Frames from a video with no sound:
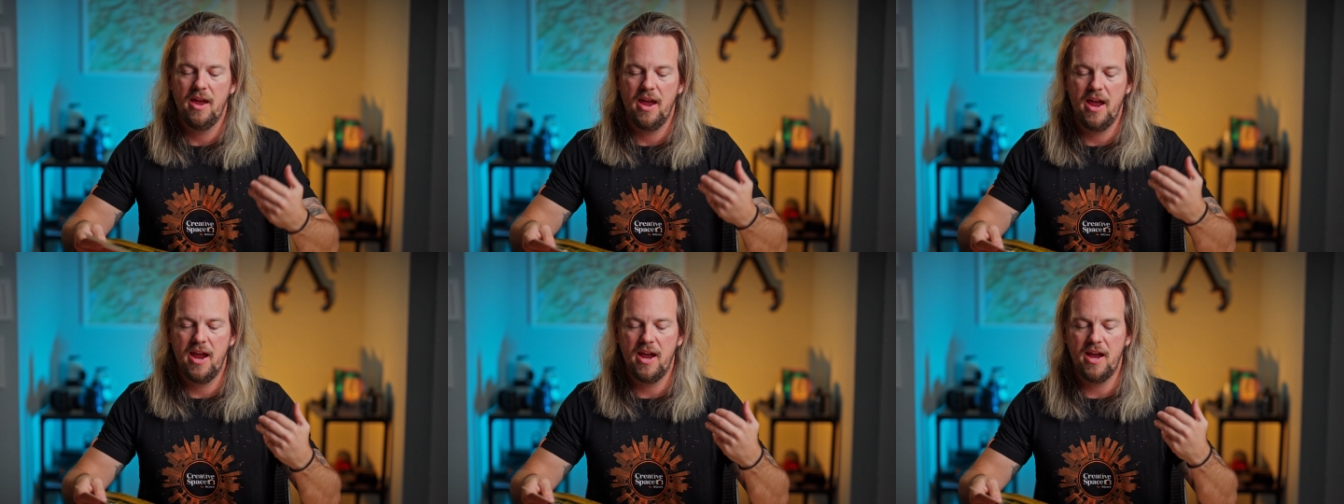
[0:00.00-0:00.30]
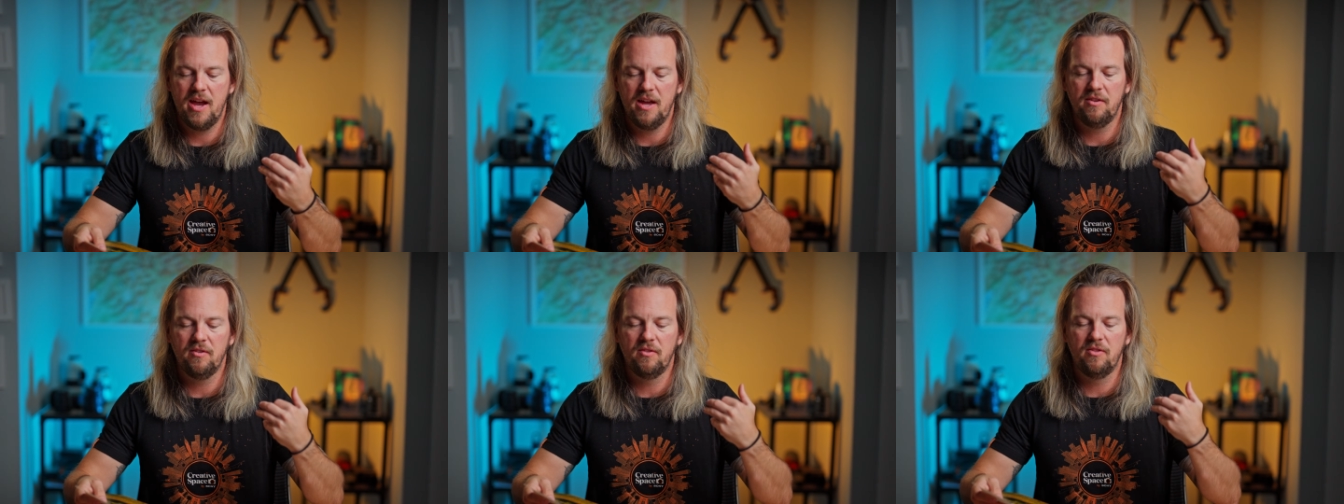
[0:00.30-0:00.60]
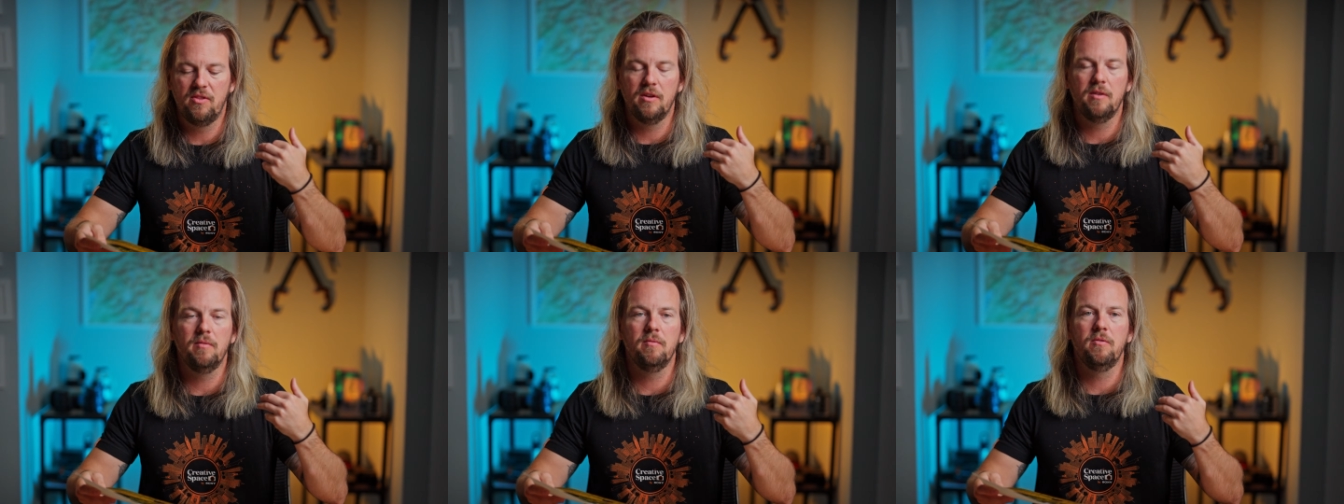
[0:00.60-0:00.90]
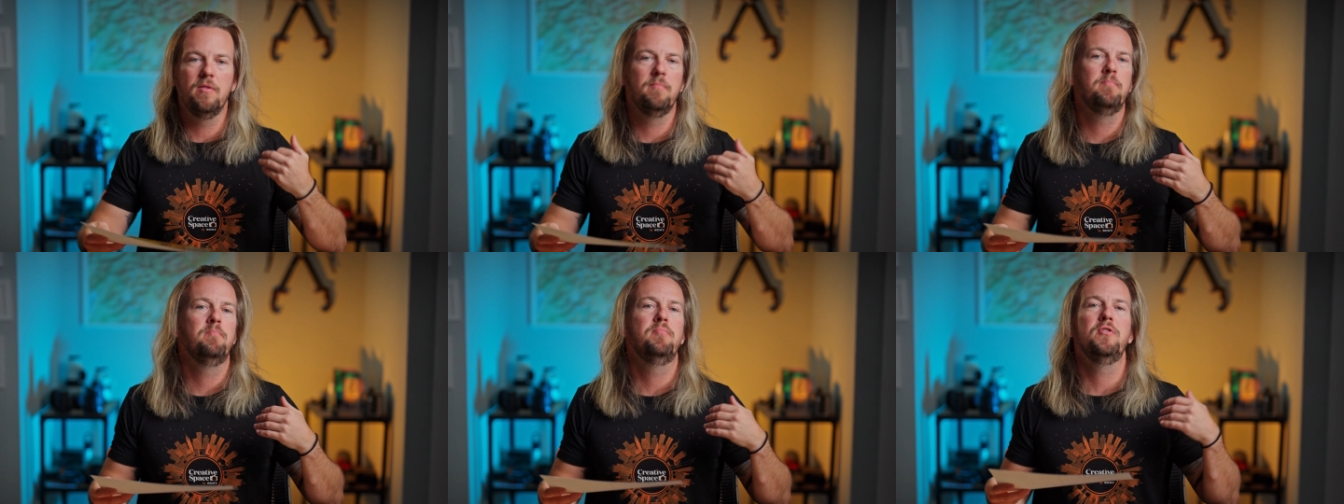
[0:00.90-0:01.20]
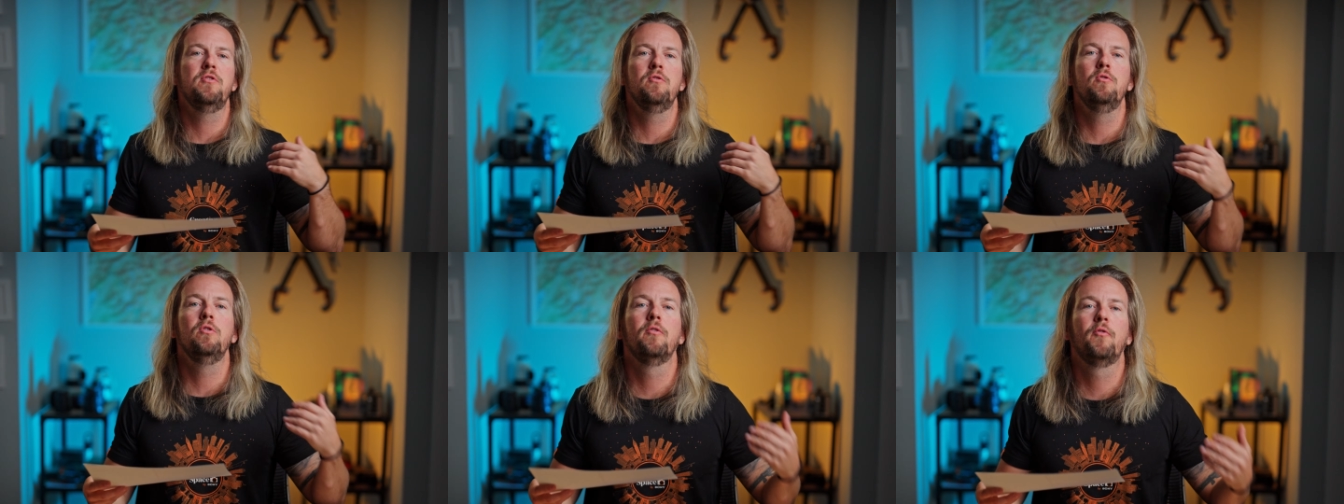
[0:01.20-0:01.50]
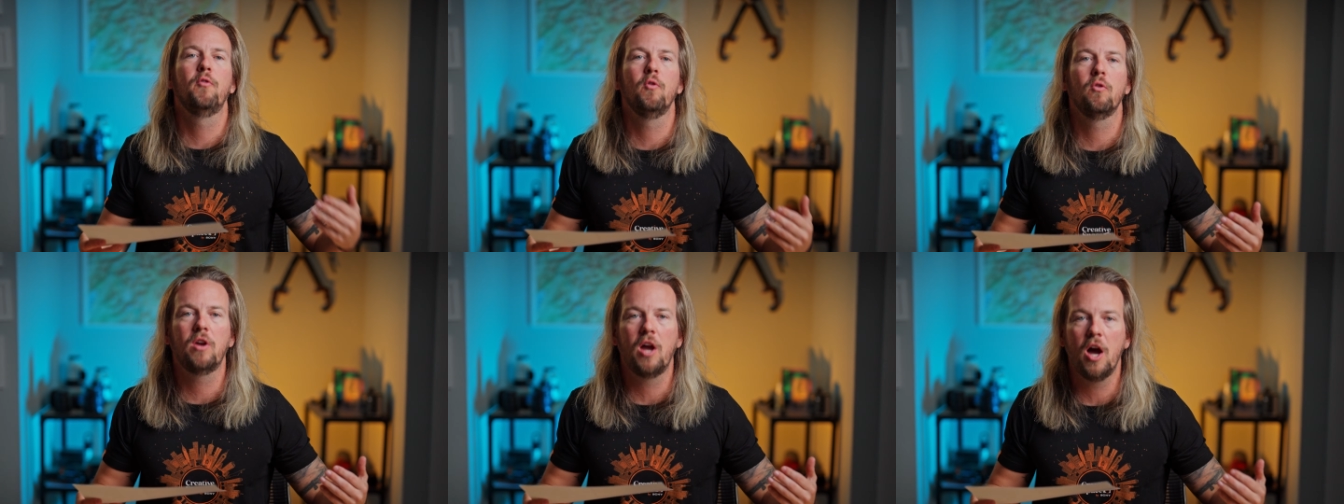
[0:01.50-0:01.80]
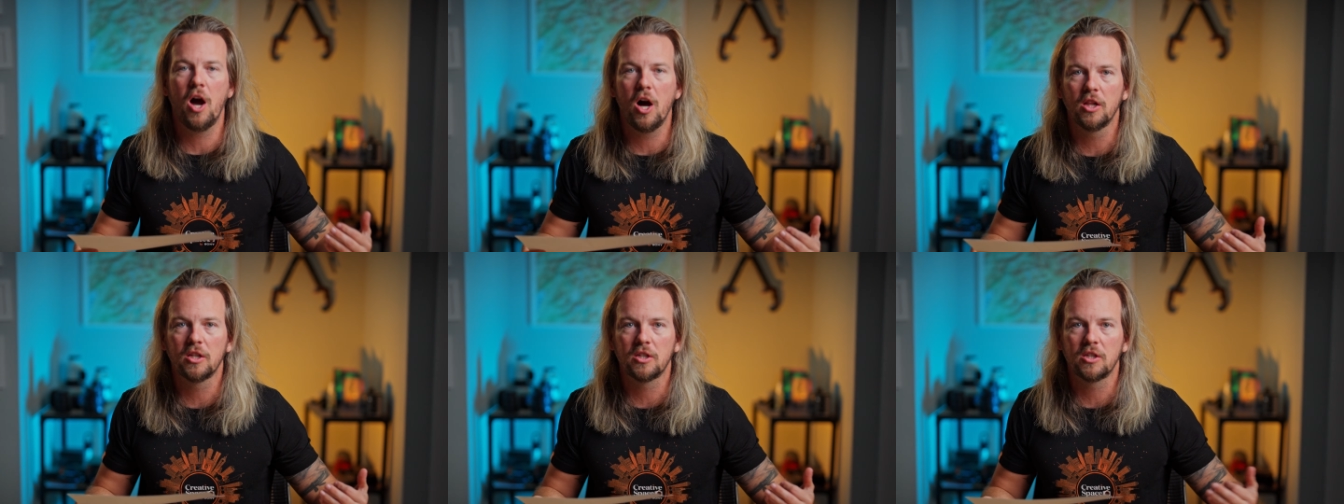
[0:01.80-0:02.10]
and the beautiful
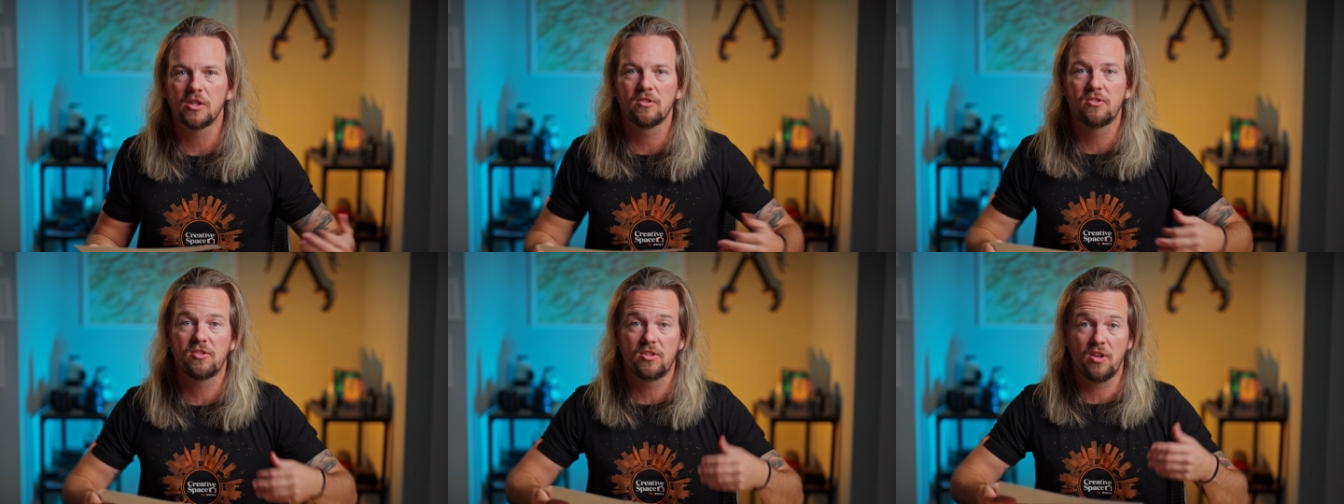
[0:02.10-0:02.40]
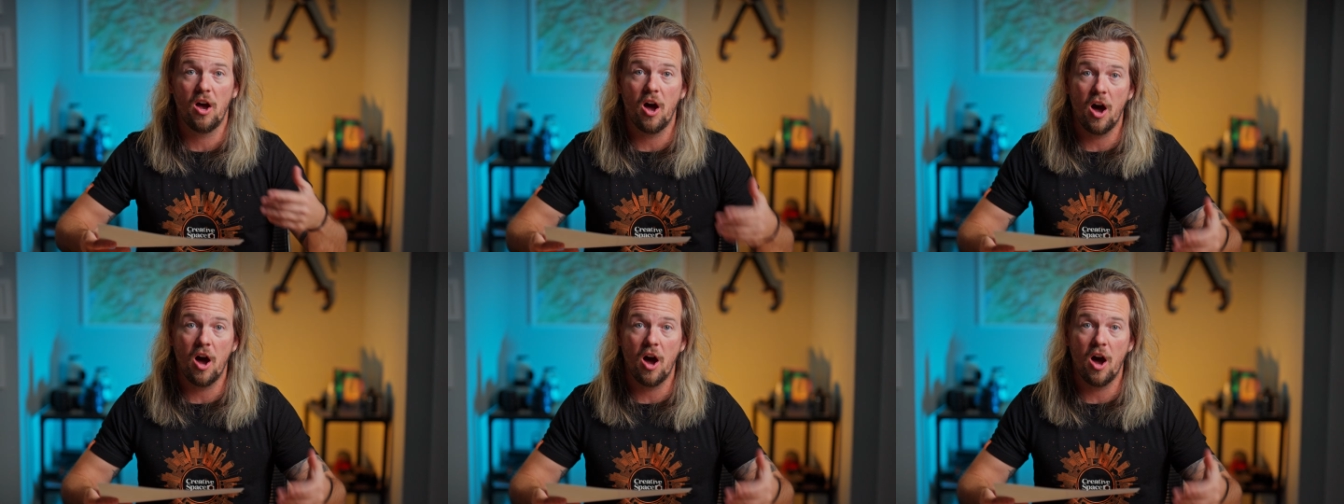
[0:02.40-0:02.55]
colors